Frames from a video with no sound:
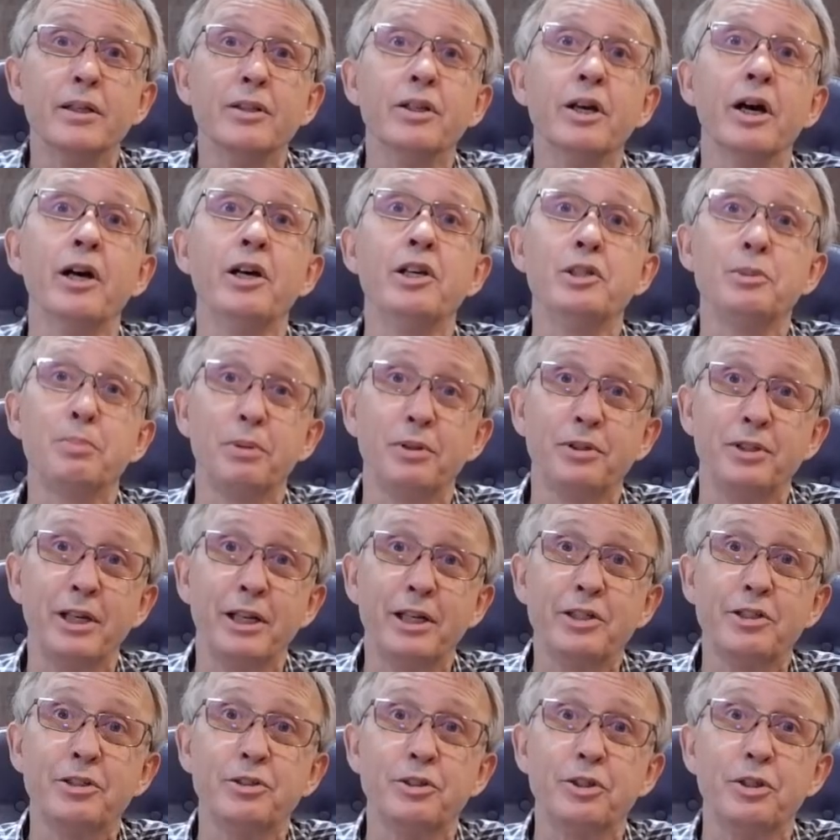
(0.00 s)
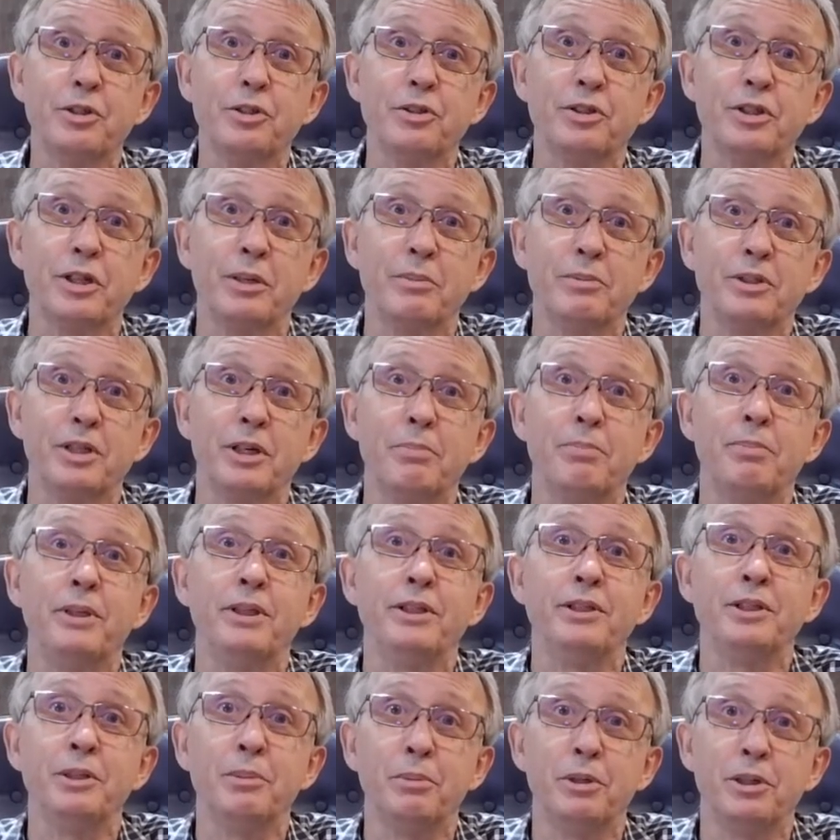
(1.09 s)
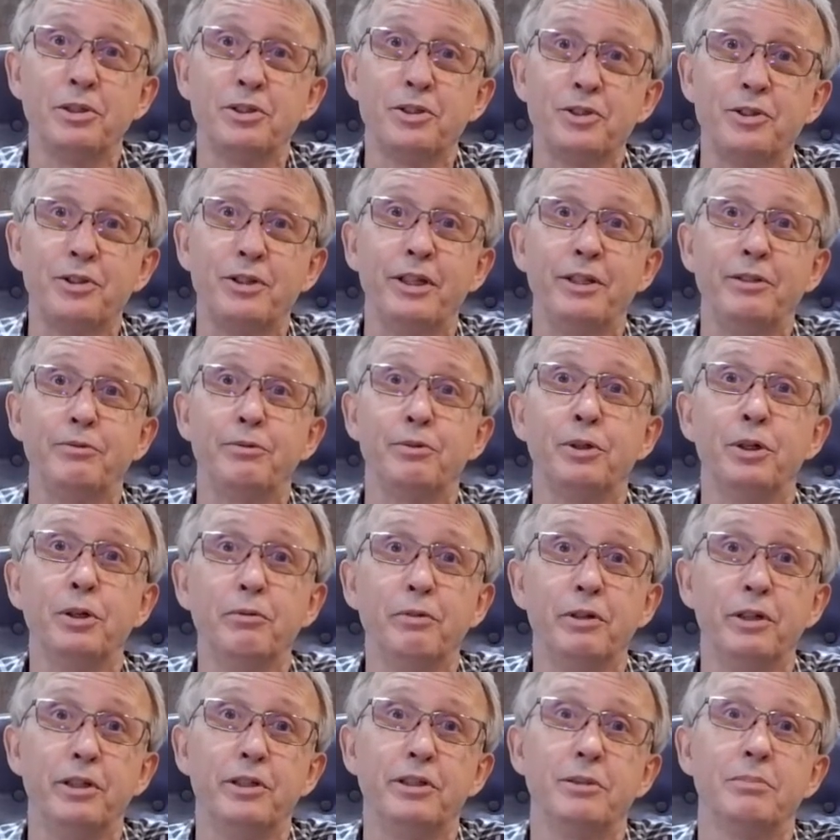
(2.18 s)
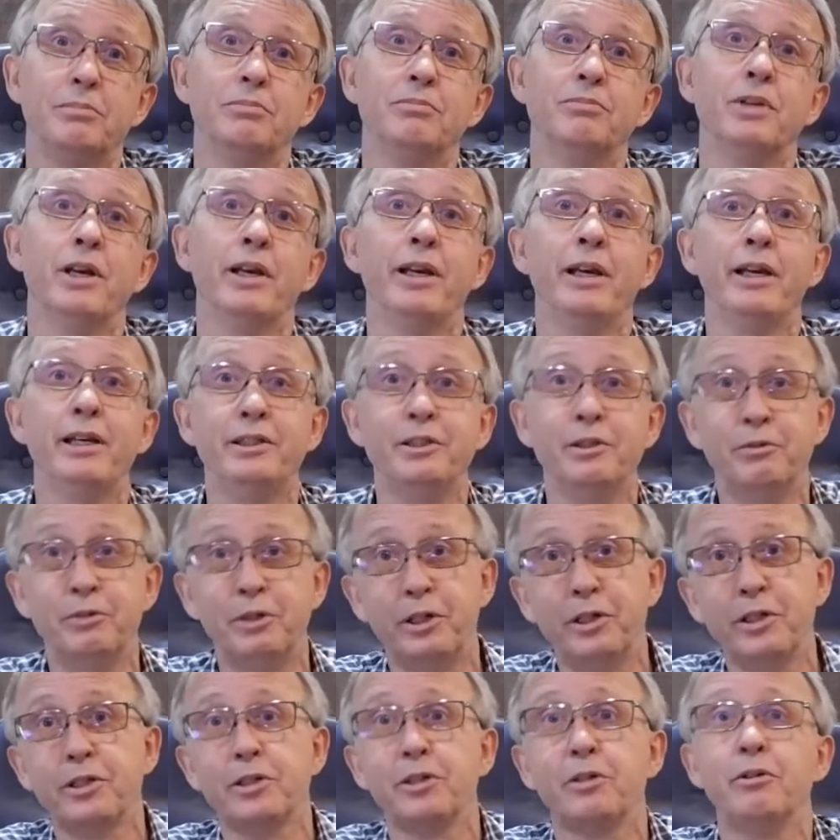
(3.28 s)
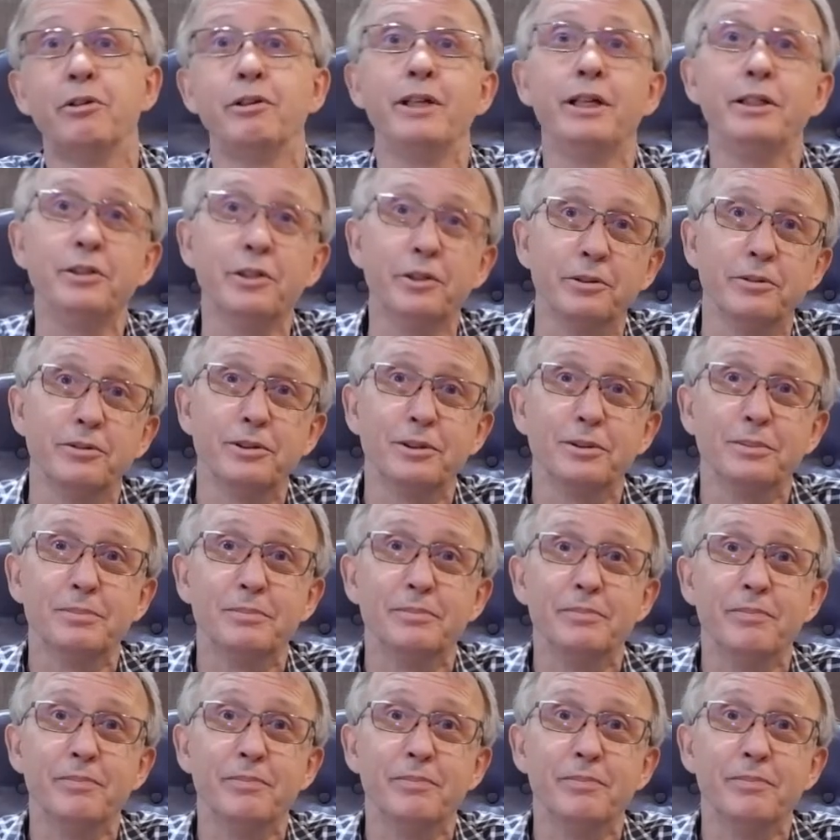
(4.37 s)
The ice protection systems are pretty much straightforward. They either work or they don't.